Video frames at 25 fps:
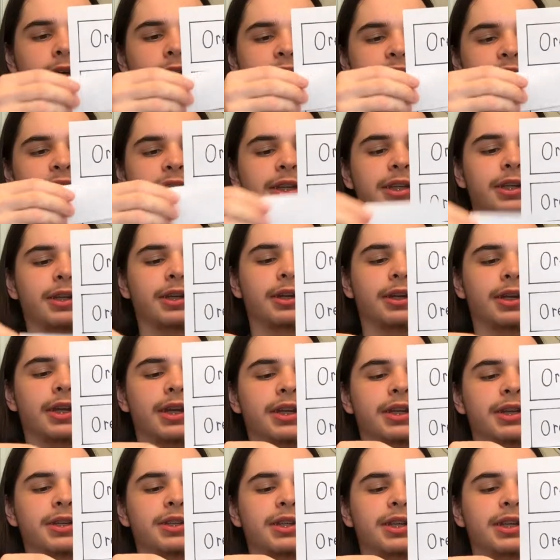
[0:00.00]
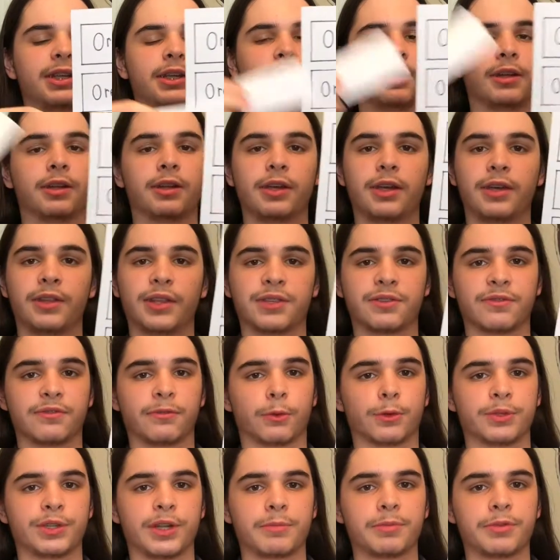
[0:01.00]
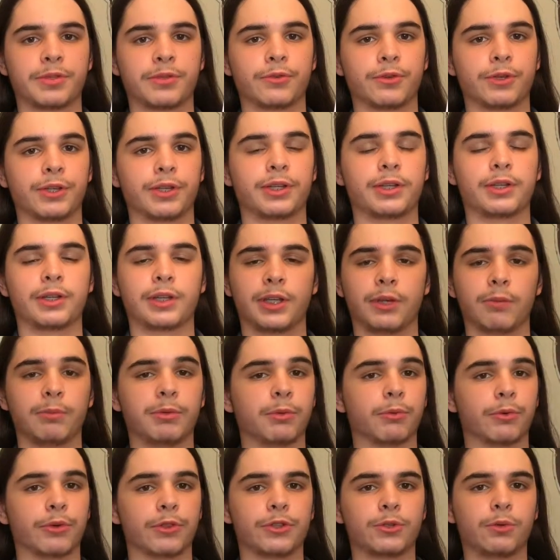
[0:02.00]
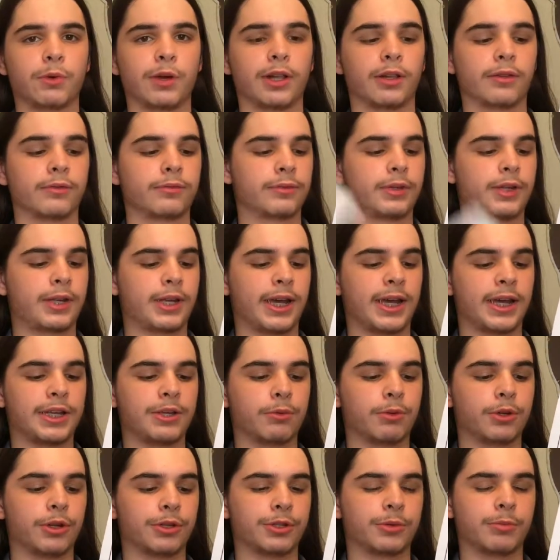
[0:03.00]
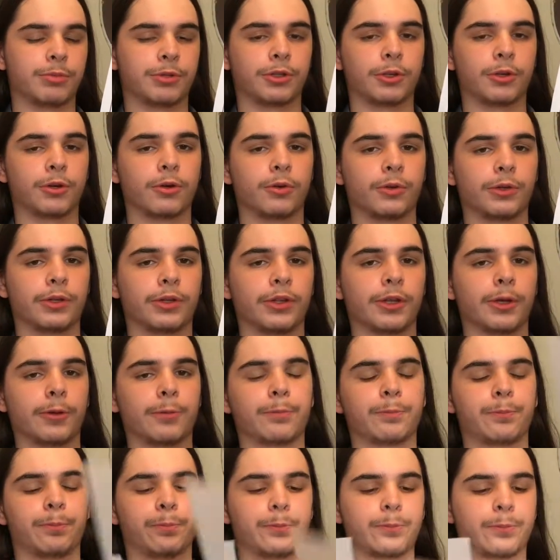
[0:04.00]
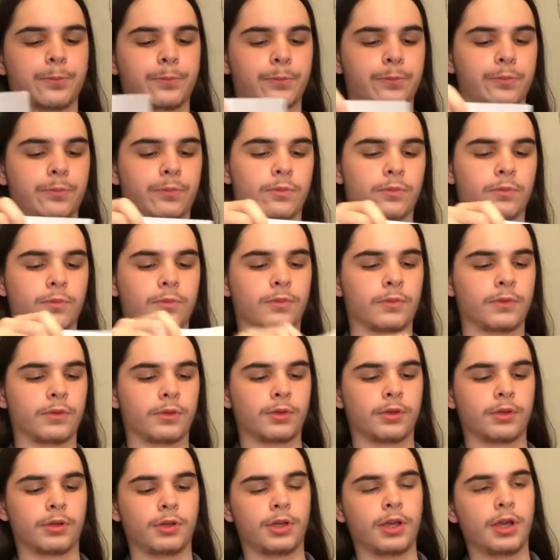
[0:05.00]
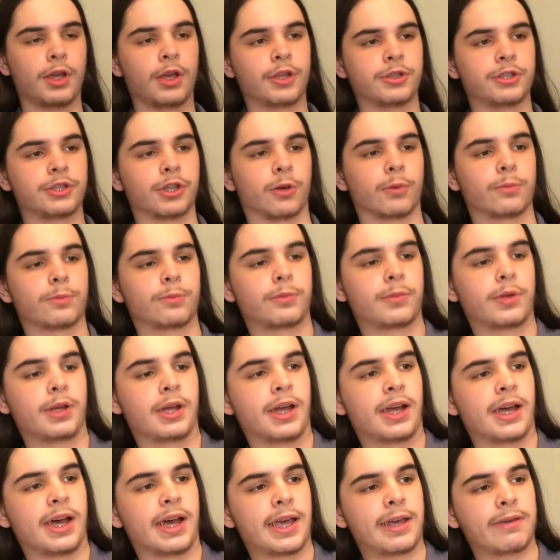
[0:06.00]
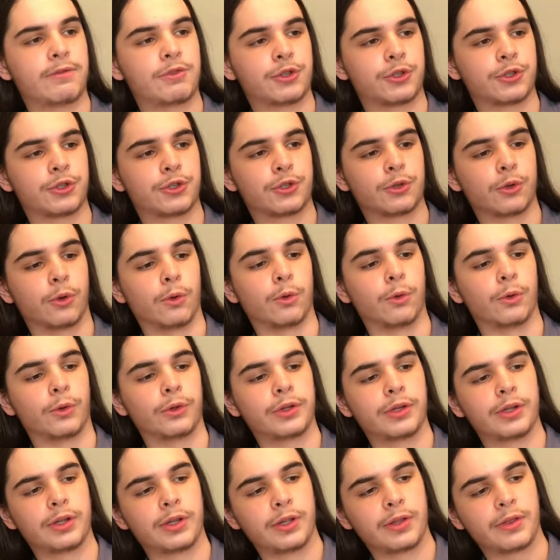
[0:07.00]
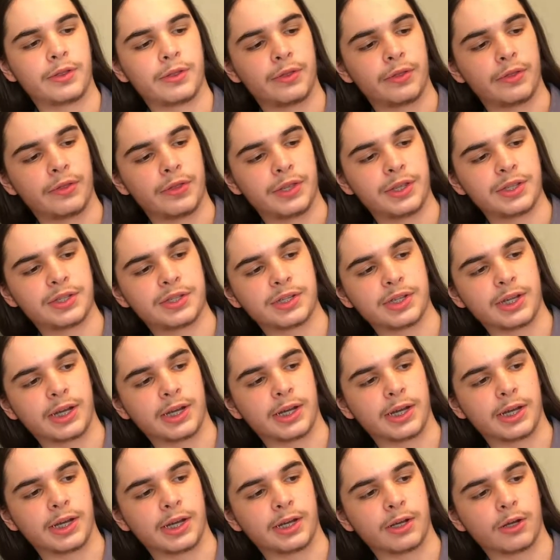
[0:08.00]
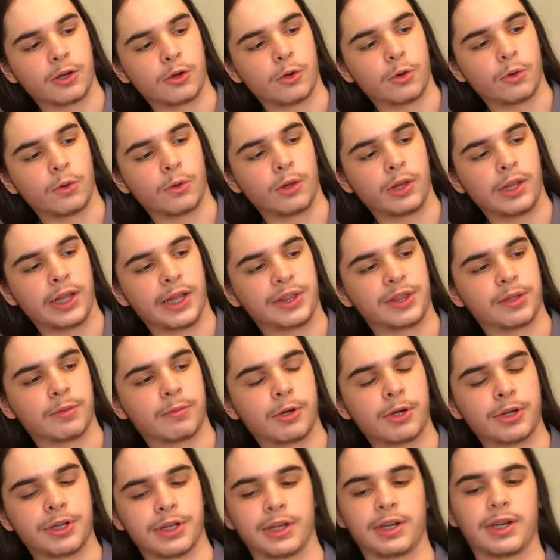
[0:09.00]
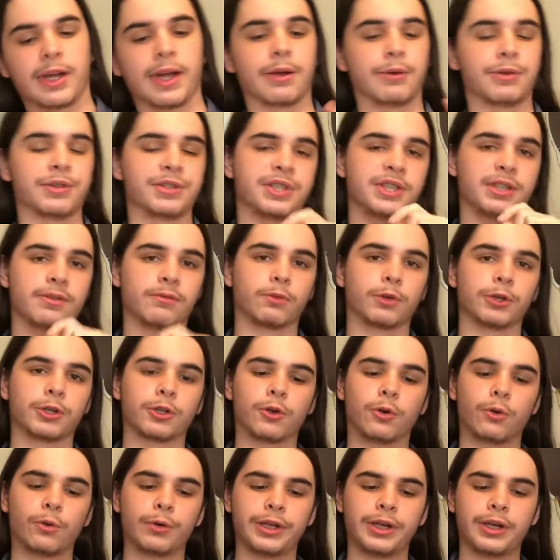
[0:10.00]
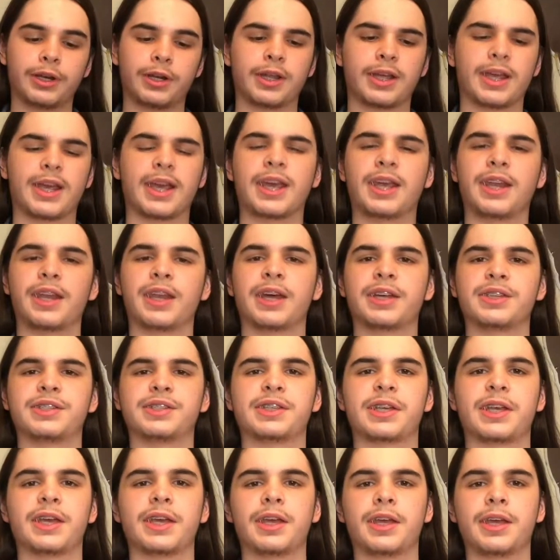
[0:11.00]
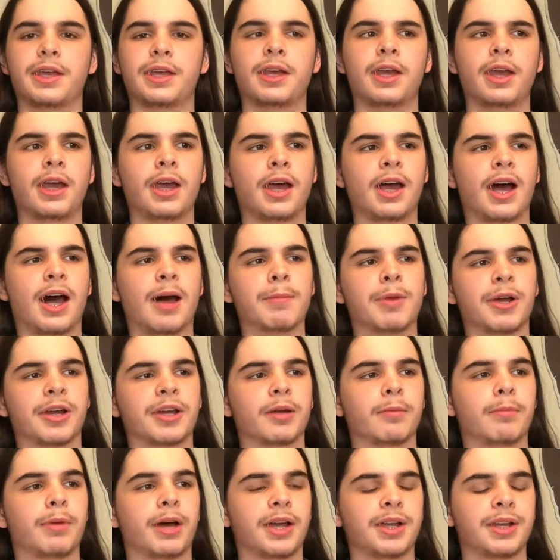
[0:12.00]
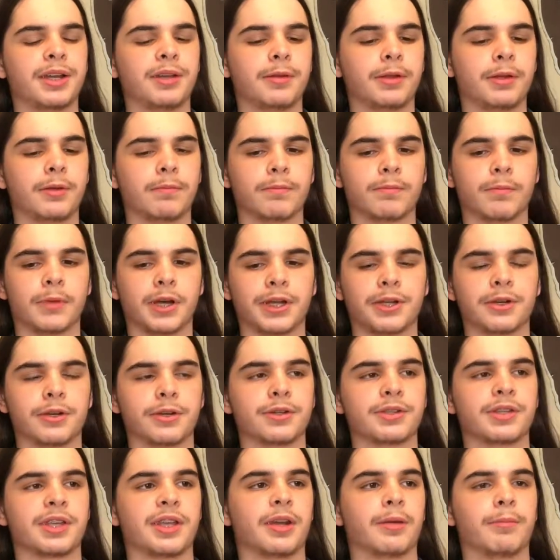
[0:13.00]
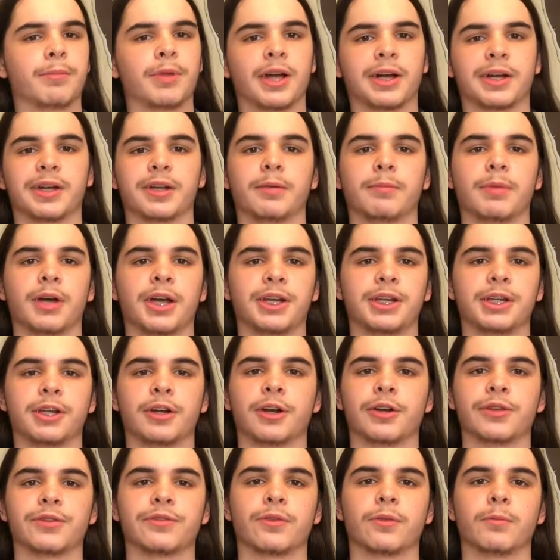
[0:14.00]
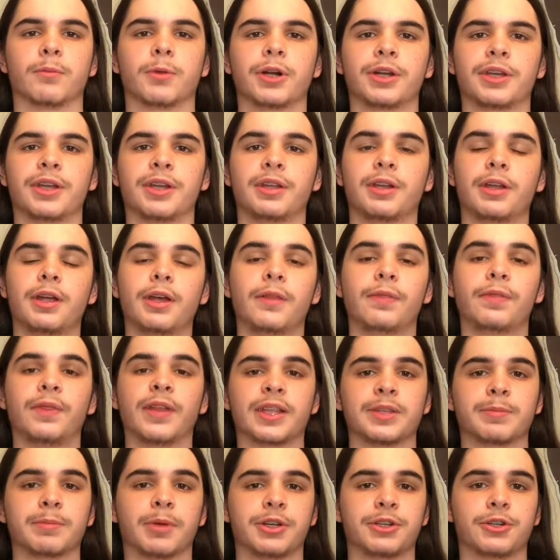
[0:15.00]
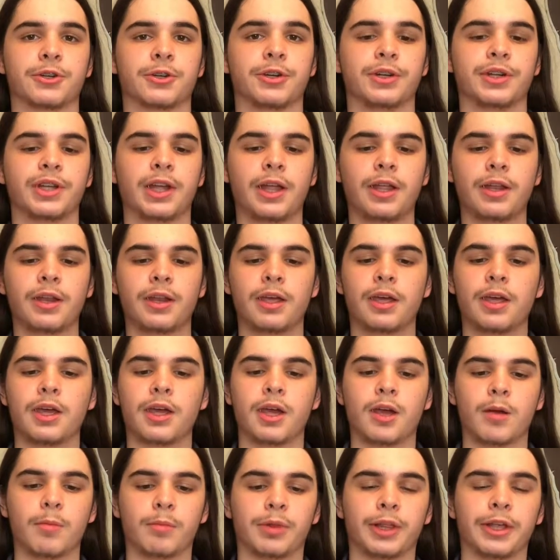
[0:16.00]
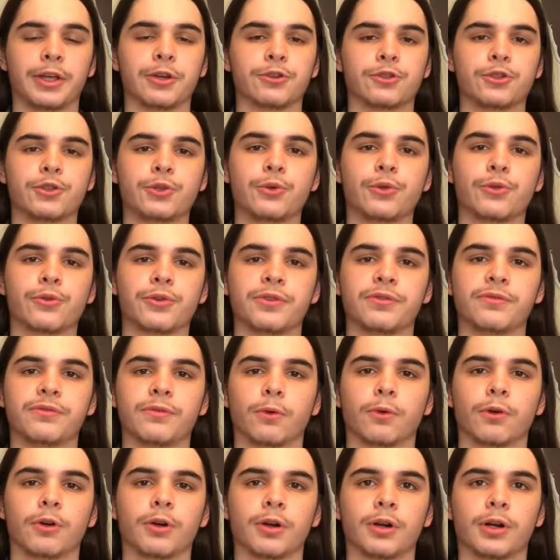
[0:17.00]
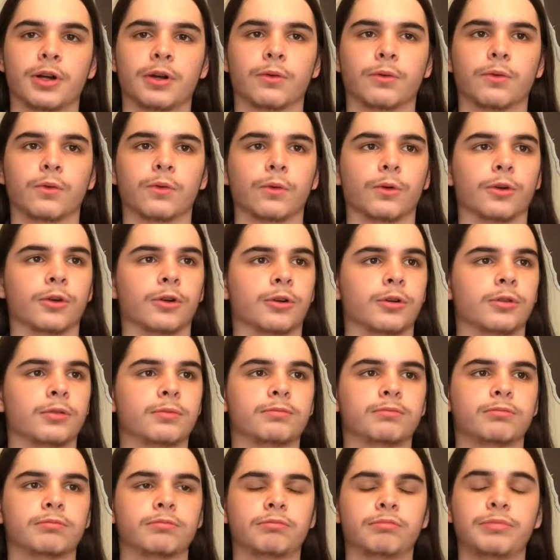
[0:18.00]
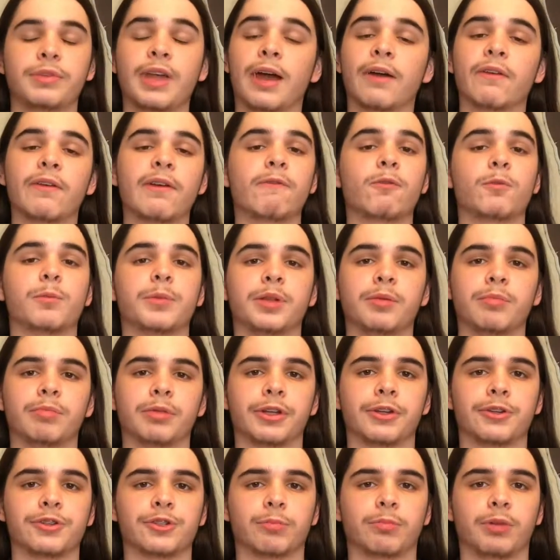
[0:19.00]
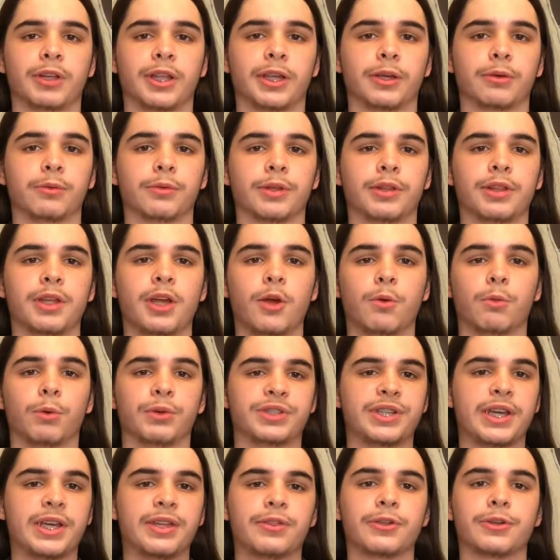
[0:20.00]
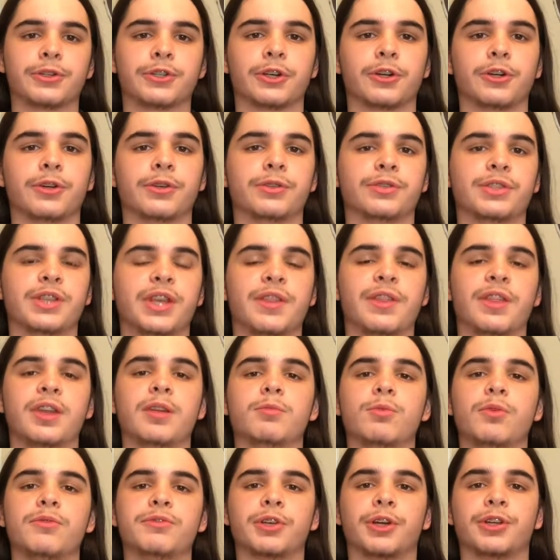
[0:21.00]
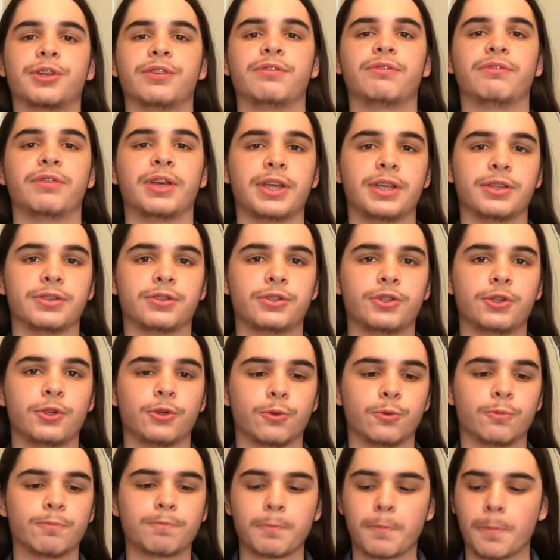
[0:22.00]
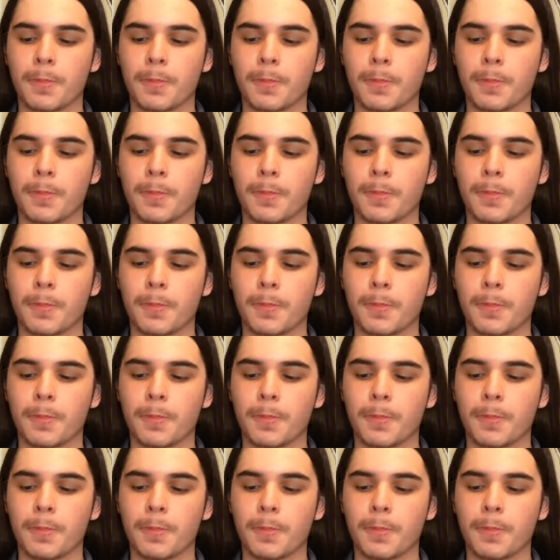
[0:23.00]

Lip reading: and a tin. That's 4 times 3, it'd be worth 12. And you would also put the coal in there. So, I have just sold this coal at the market. I receive 1 coin, and I say, I'm not gonna buy any miners, and I'm not gonna buy any cards from the market. That's my turn done. Players 2, 3, 4, or however many players you're playing with will take their turns, and then it moves on to phase 2.